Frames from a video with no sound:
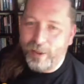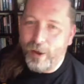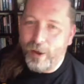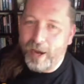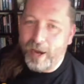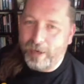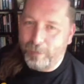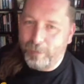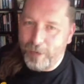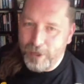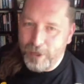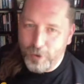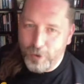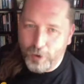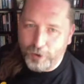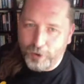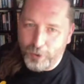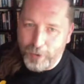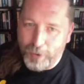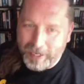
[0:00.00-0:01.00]
like when
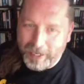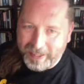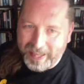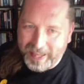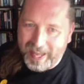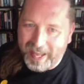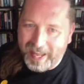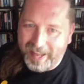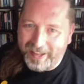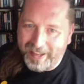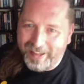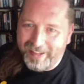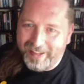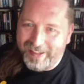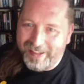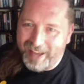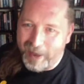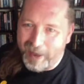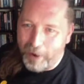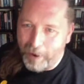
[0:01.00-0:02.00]
you're doing that
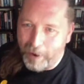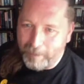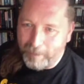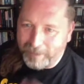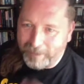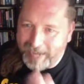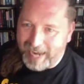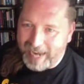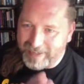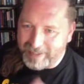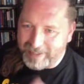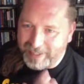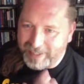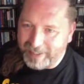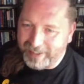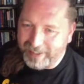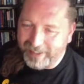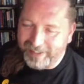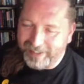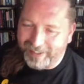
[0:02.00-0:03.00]
and I'm
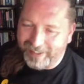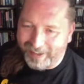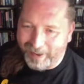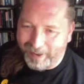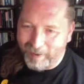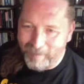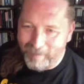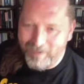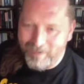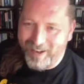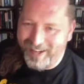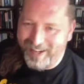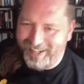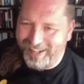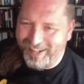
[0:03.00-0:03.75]
gassing, uh, you